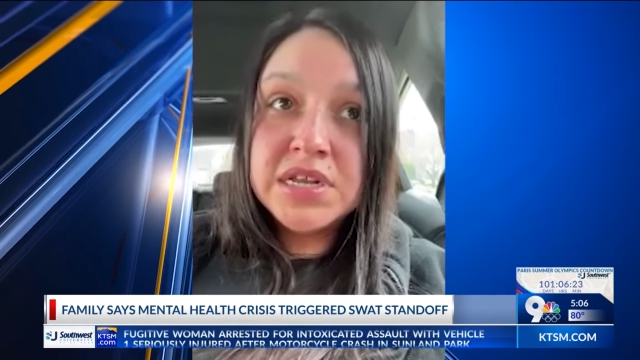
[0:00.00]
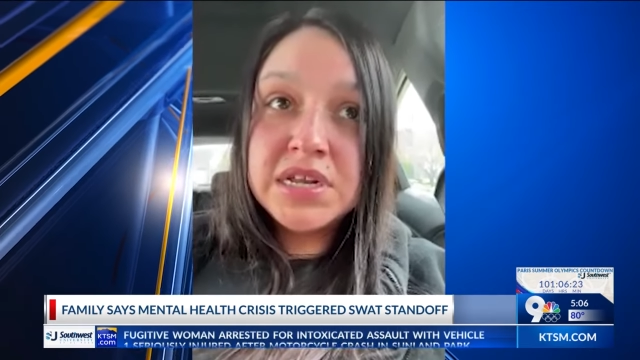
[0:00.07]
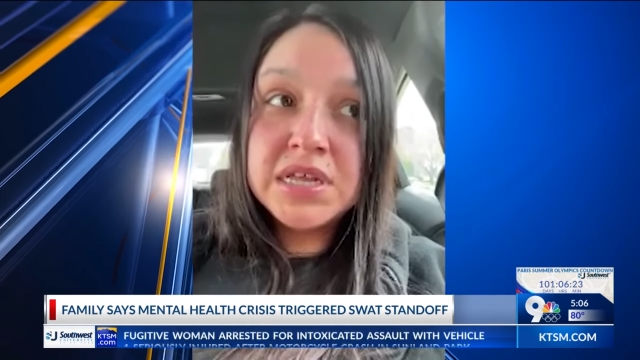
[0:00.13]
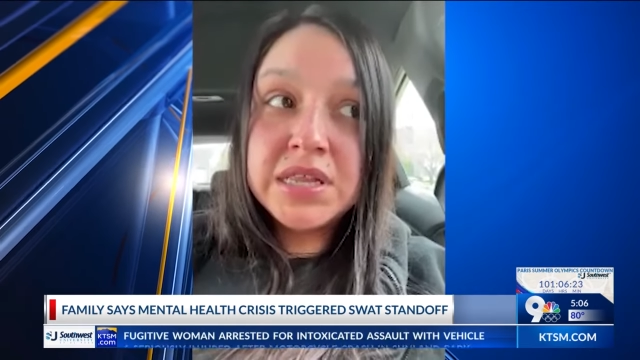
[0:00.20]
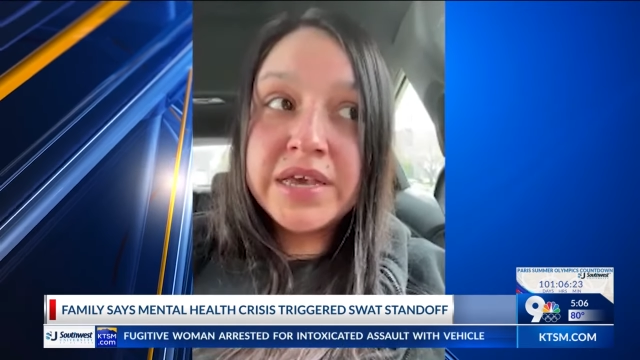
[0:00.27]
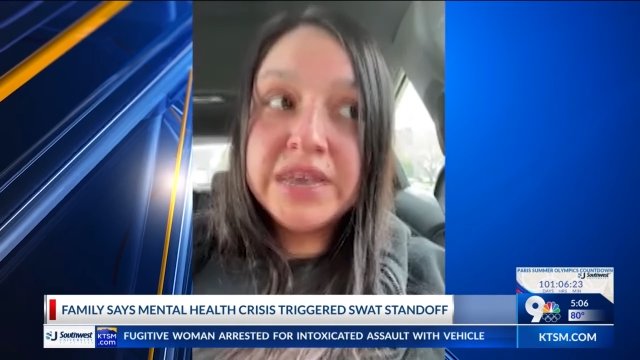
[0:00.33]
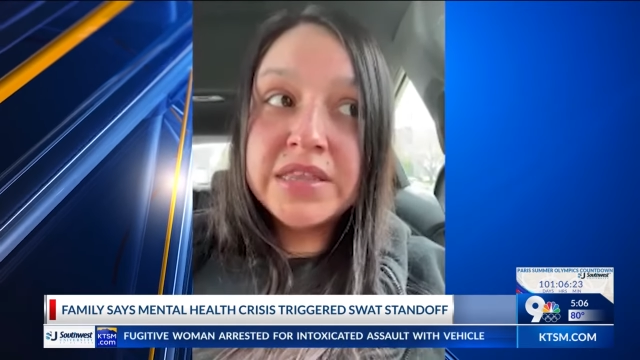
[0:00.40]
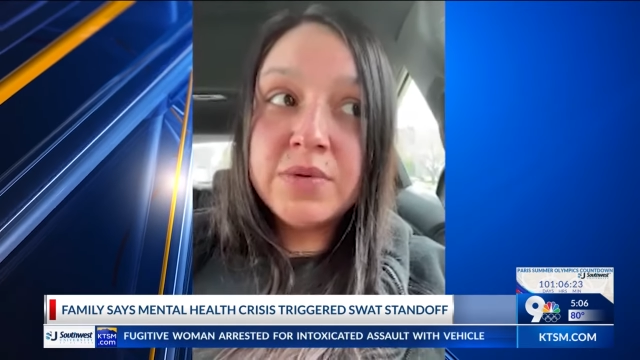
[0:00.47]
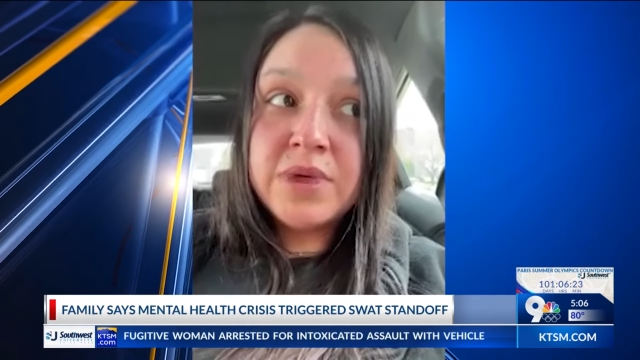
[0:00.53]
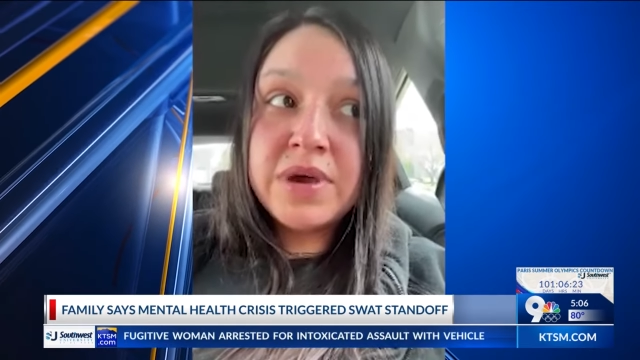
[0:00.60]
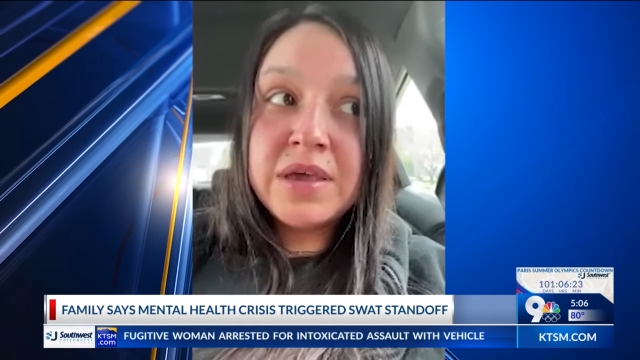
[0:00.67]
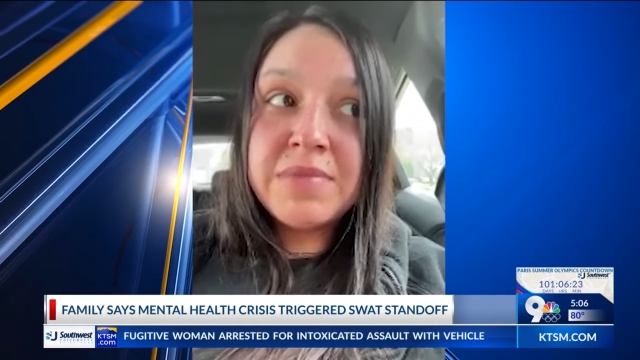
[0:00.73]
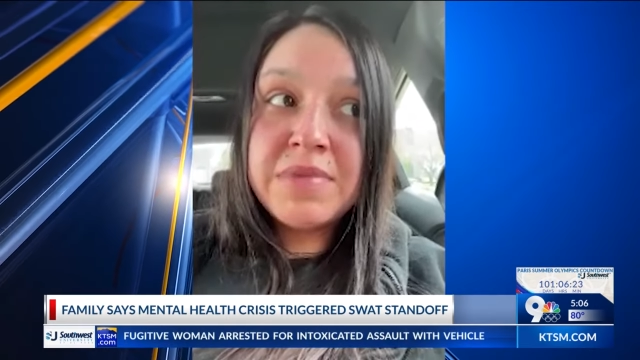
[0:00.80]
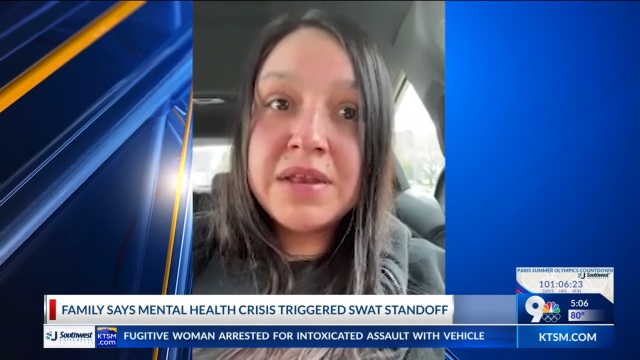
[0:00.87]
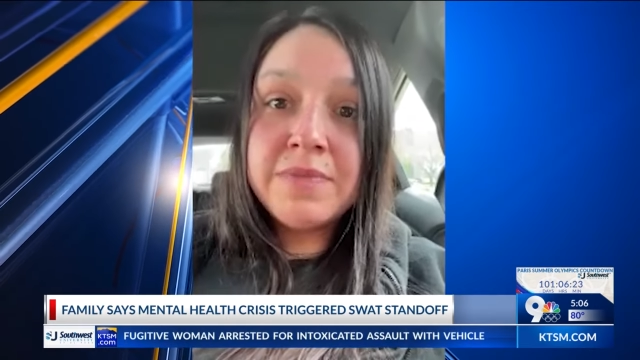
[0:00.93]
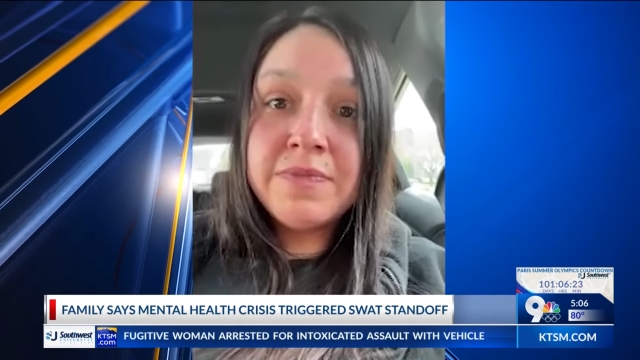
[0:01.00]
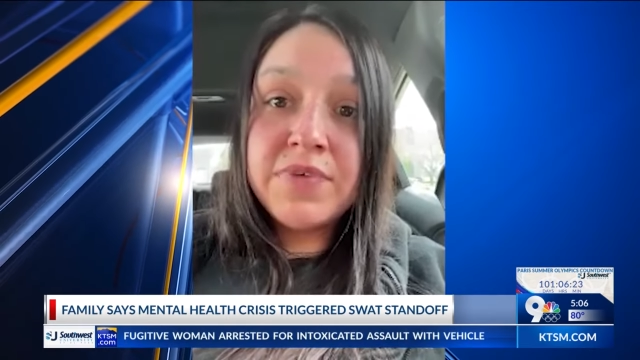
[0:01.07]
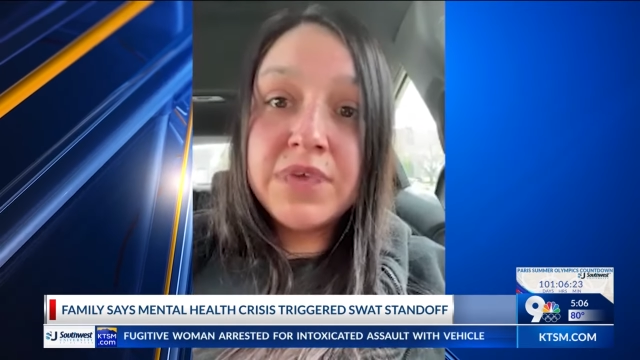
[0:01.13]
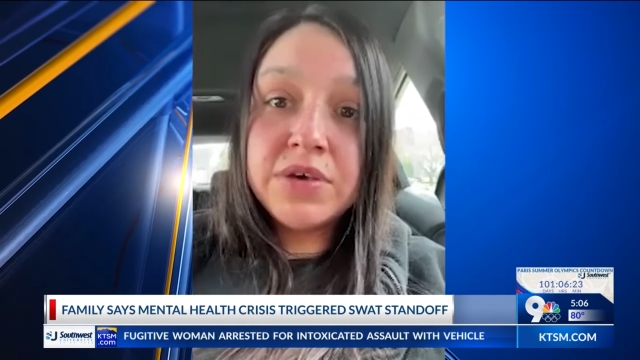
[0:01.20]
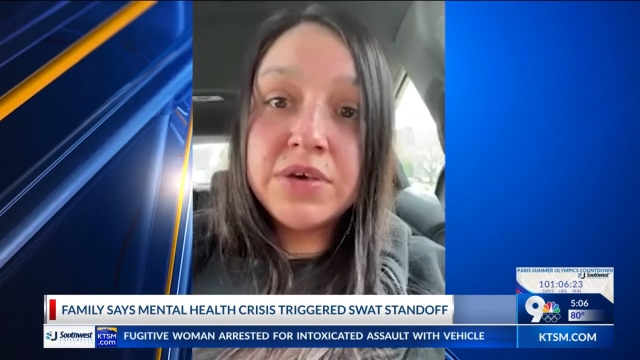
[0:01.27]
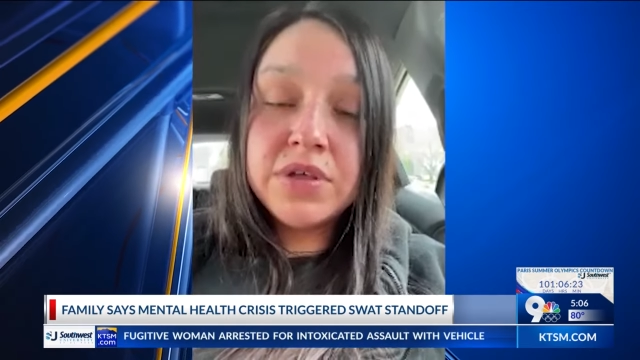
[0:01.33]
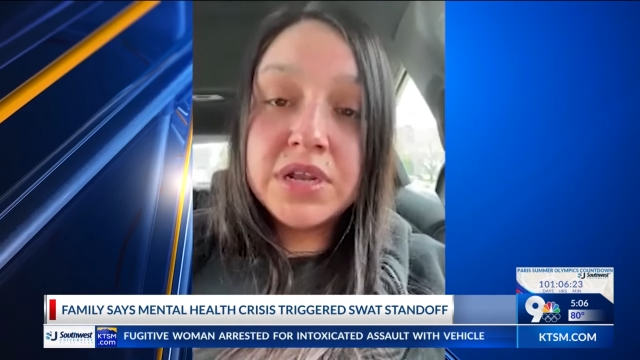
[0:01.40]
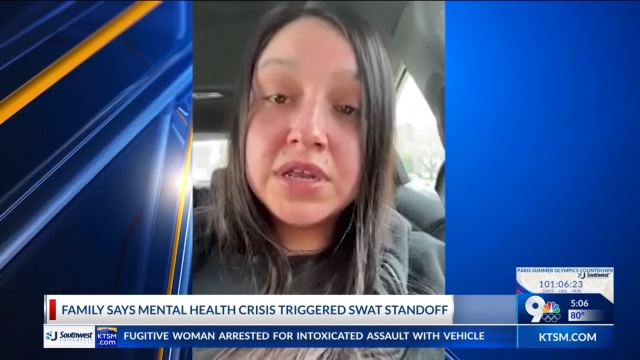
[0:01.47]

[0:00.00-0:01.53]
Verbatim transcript: didn't like the way it made him feel.